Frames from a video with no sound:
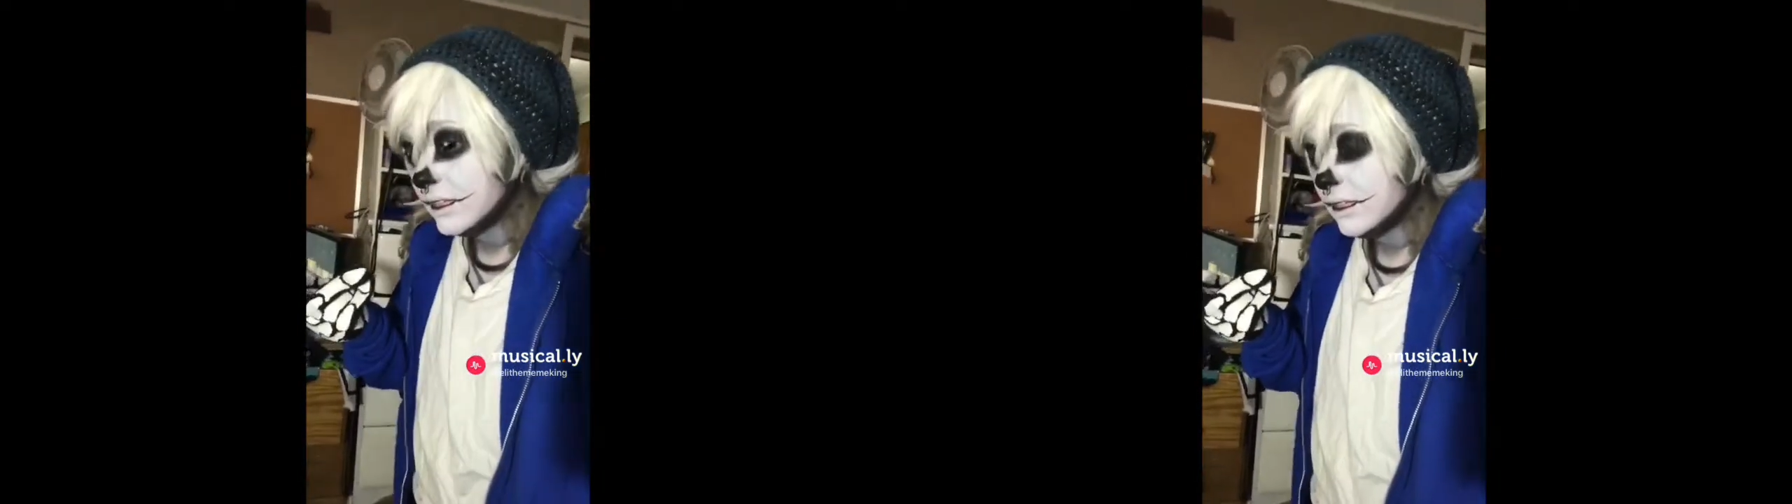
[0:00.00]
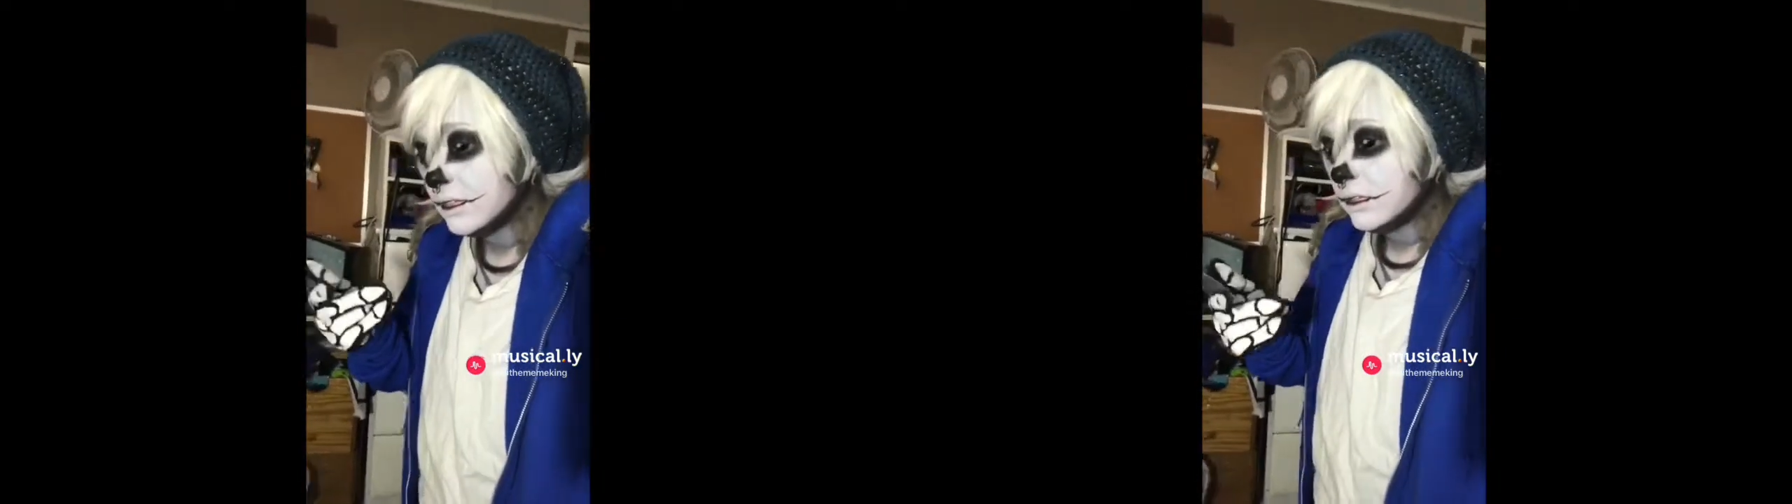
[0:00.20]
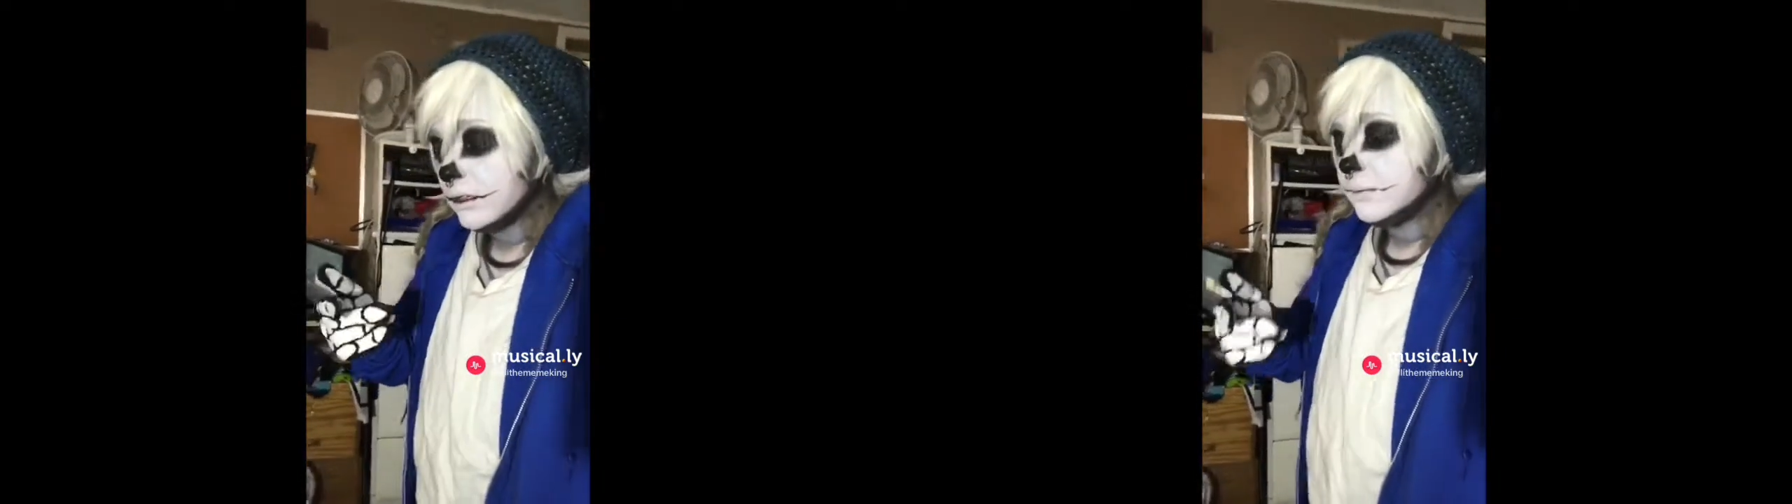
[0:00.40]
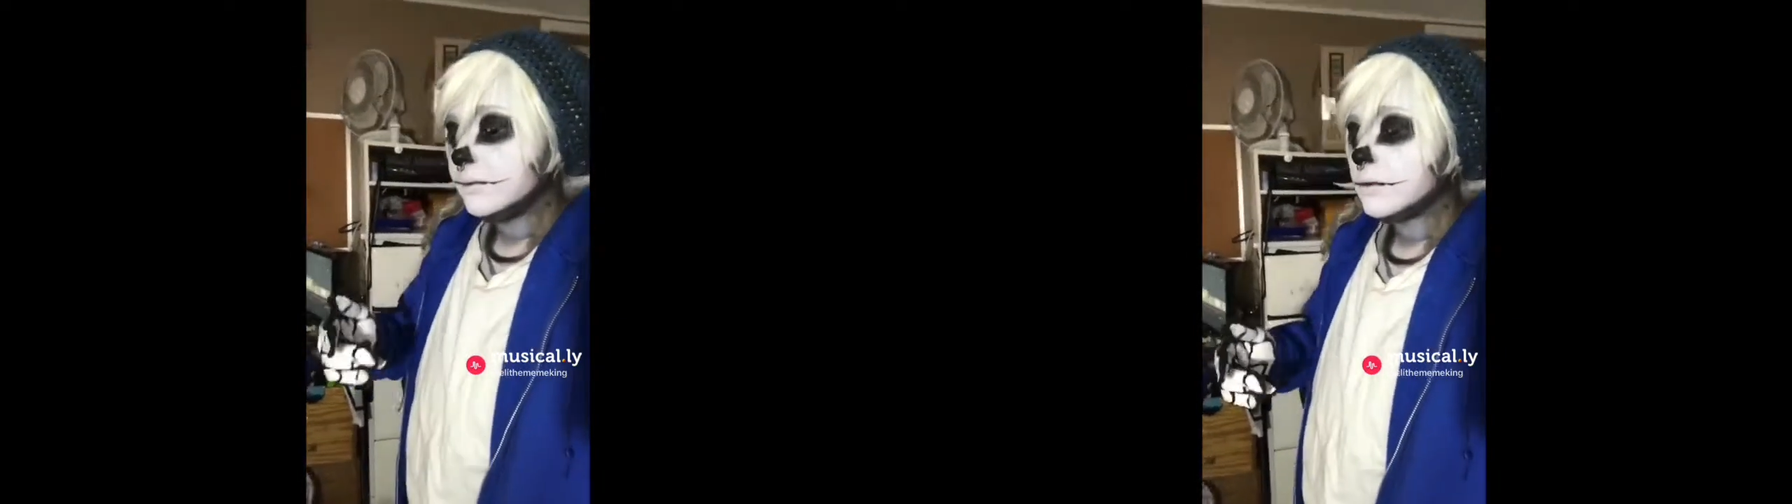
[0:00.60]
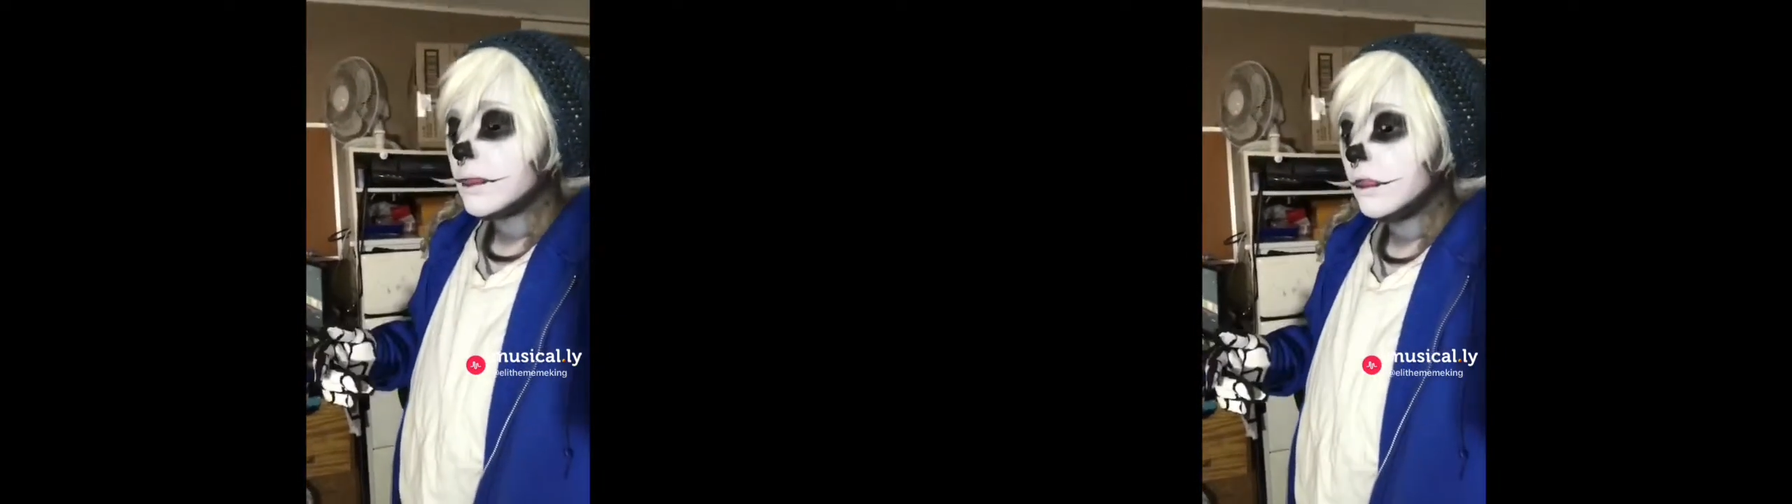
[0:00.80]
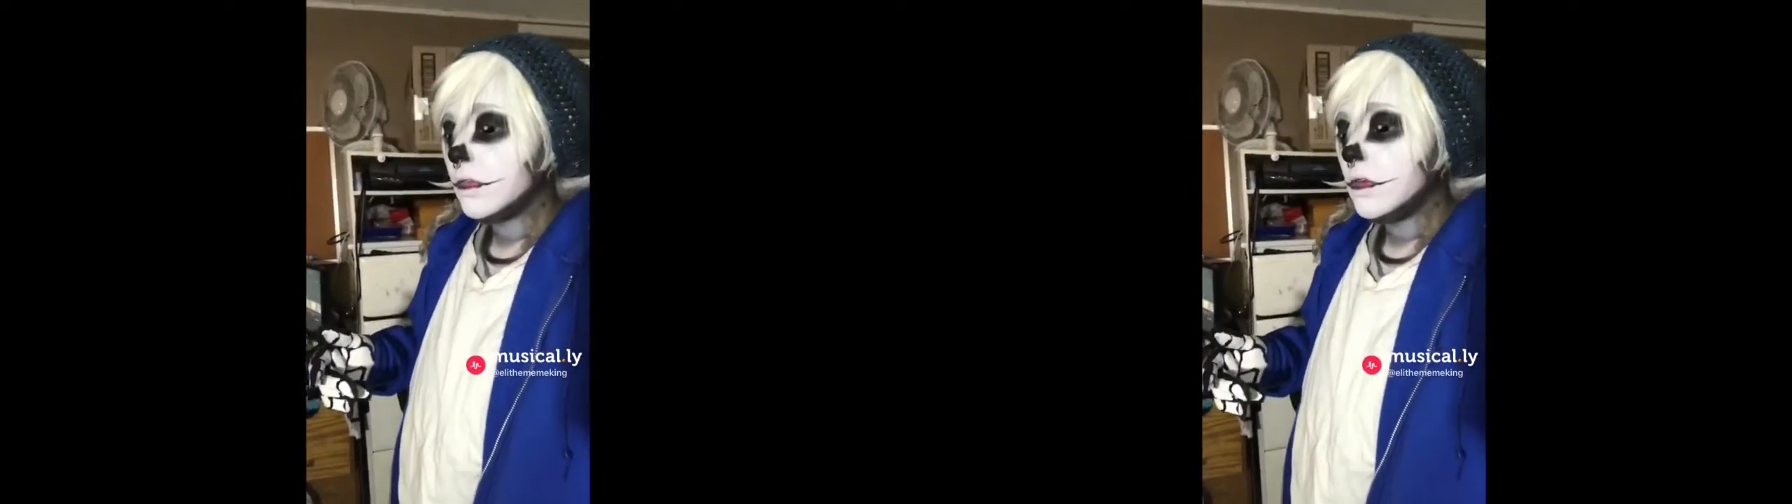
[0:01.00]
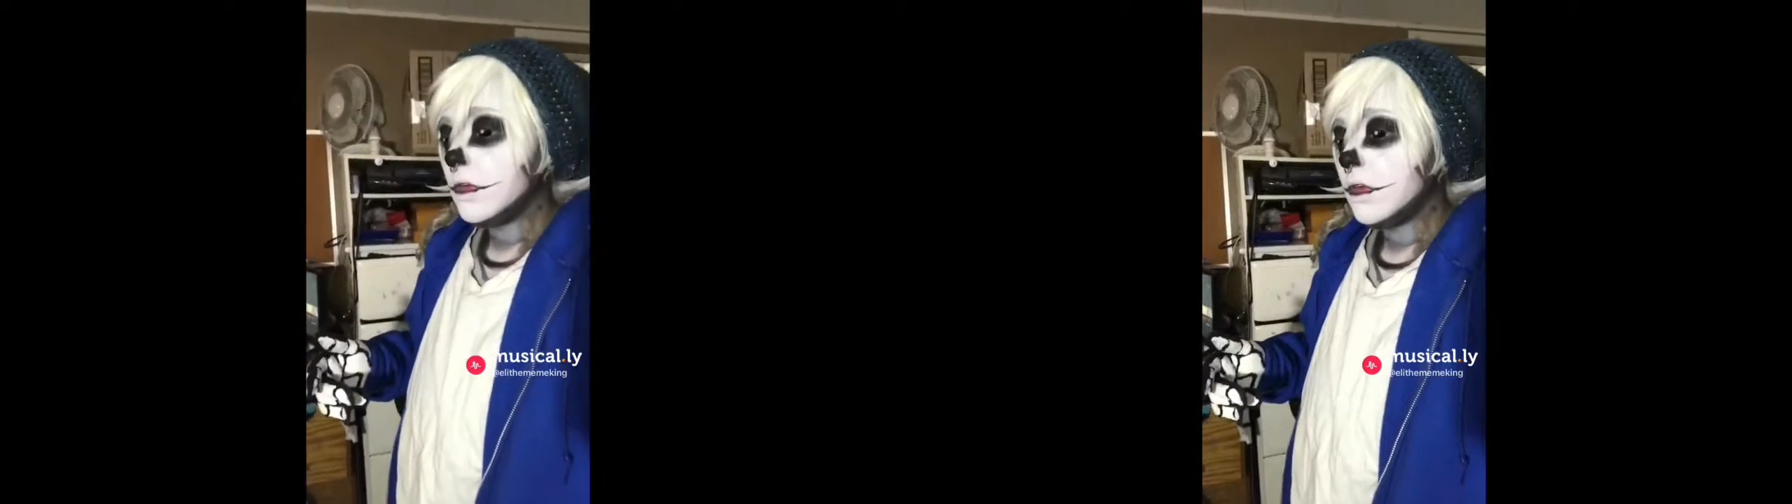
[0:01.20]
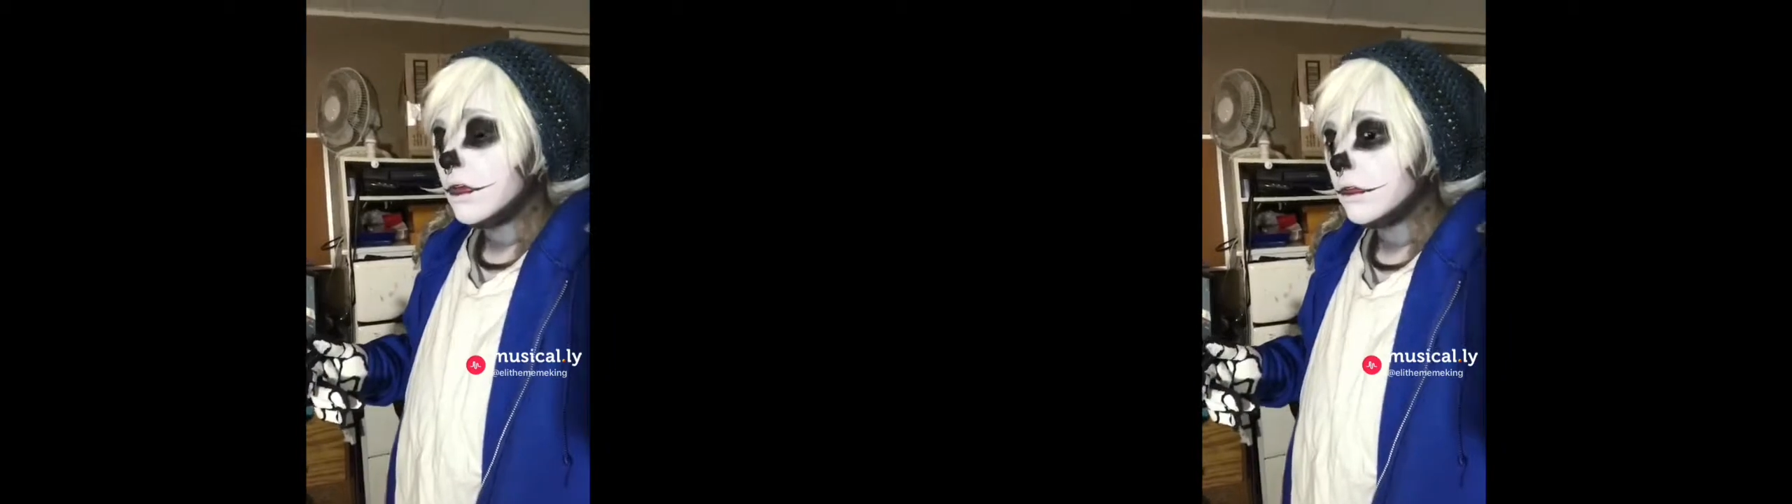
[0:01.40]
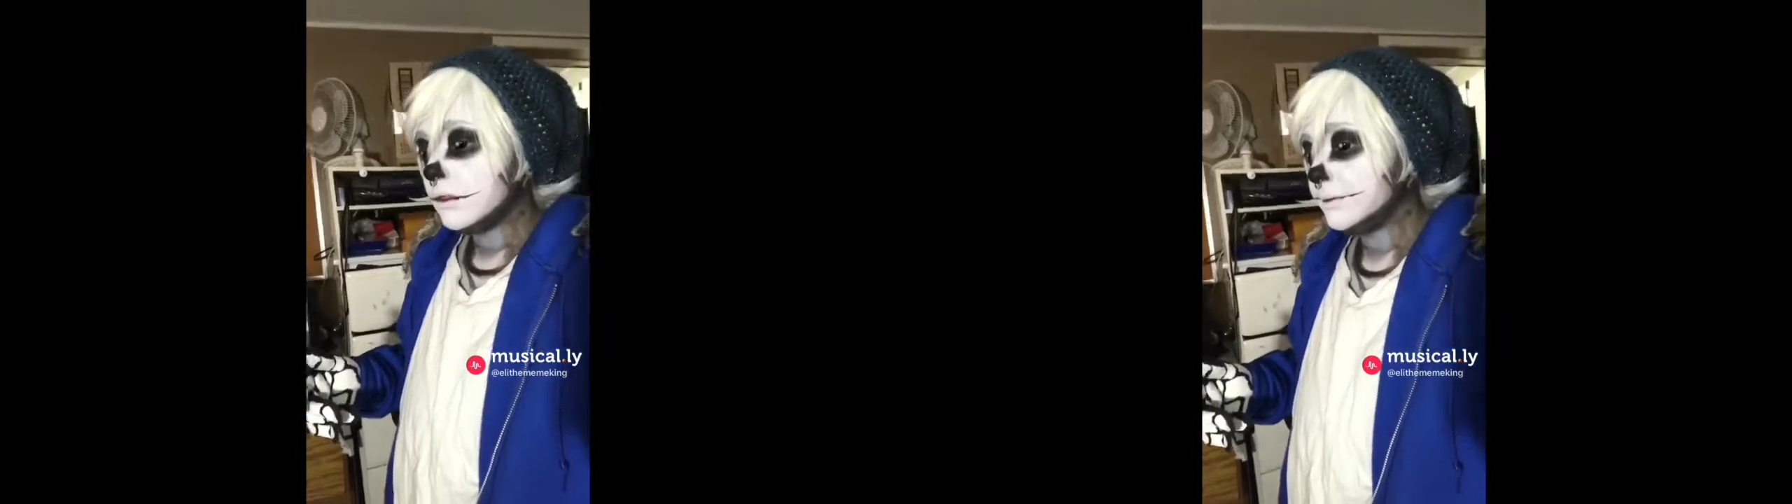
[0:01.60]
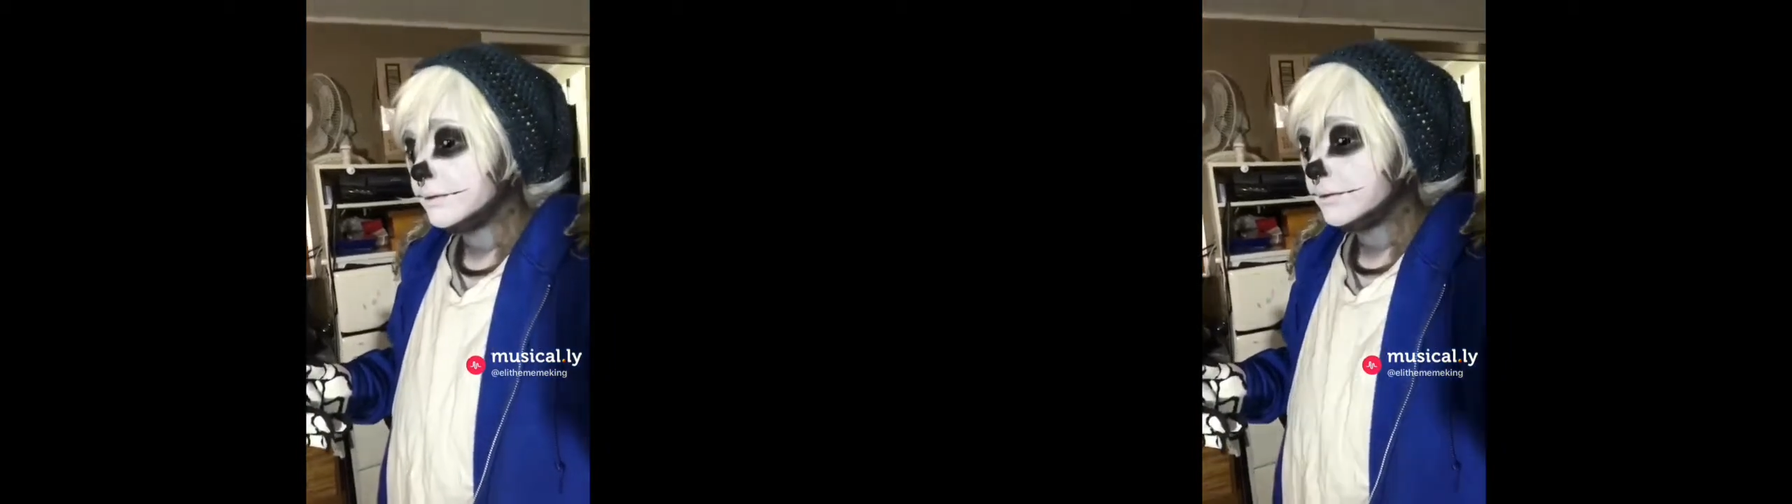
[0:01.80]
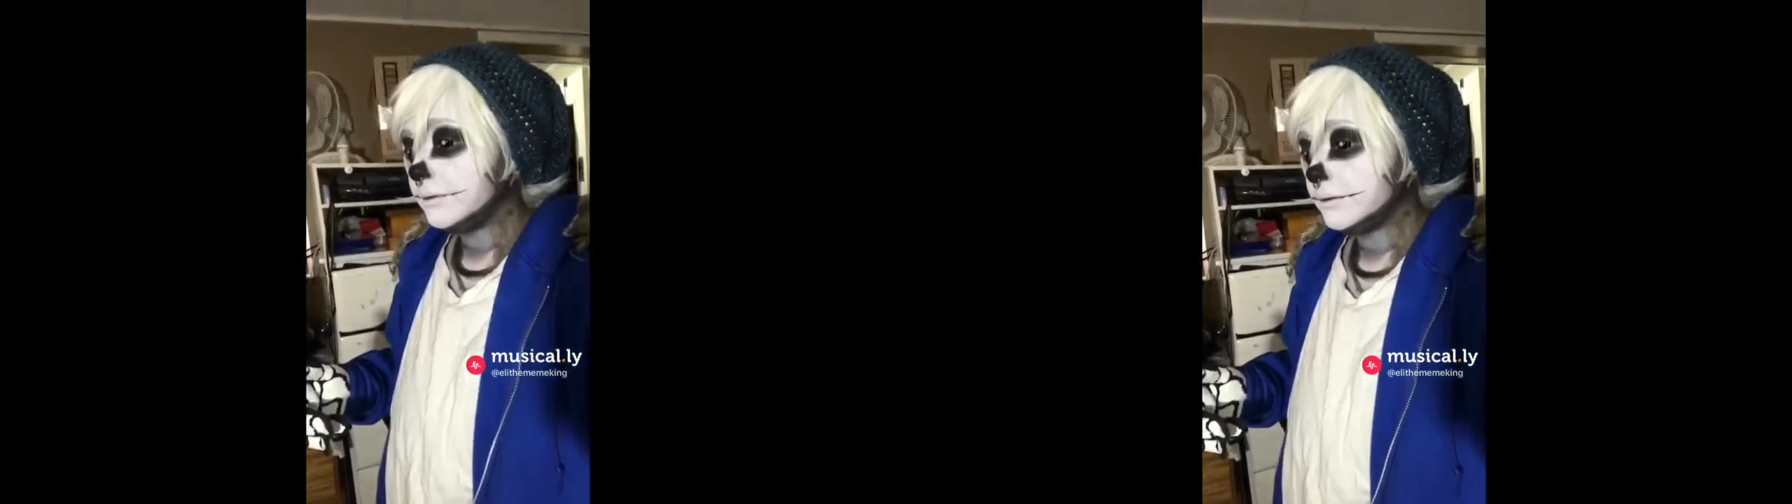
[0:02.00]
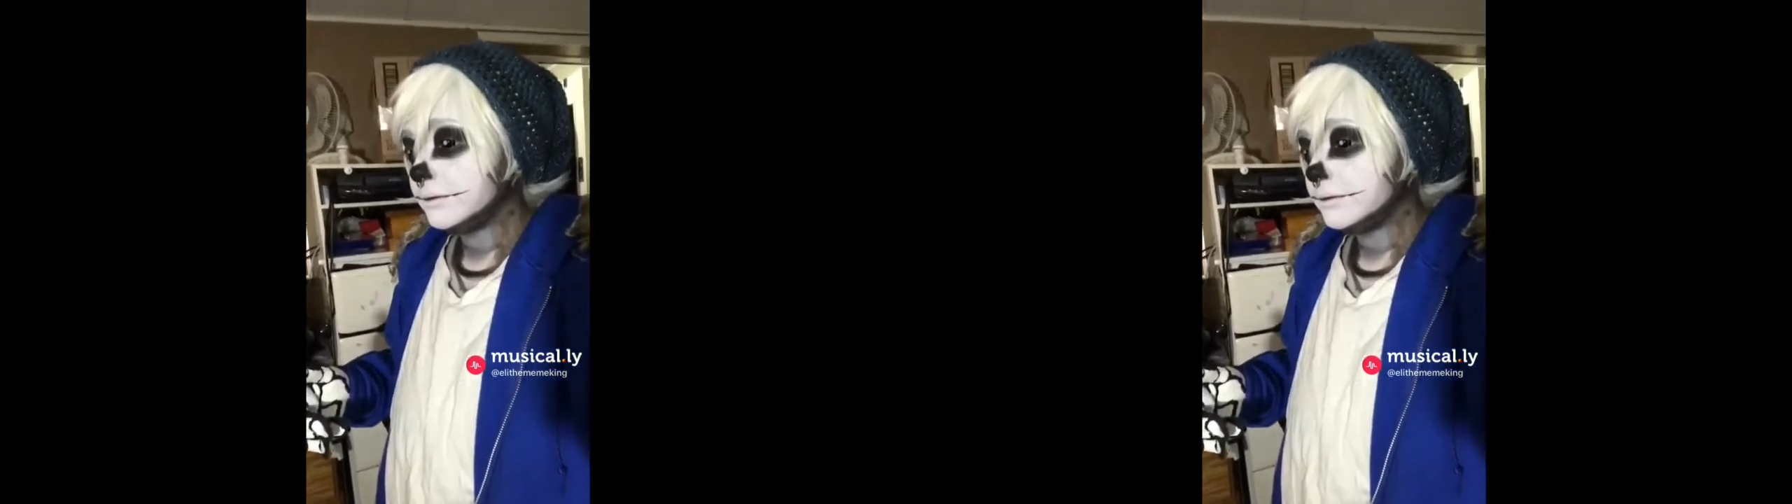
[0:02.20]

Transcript: Well, maybe I feel